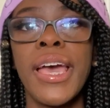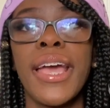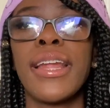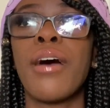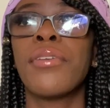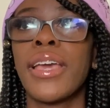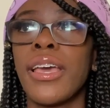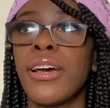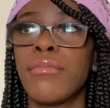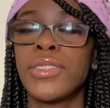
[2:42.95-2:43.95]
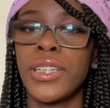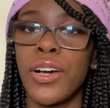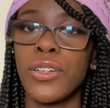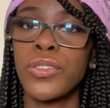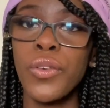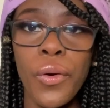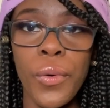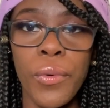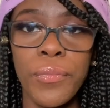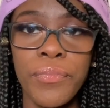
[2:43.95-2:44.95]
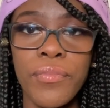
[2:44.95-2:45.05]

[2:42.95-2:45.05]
and I would get him to go to school.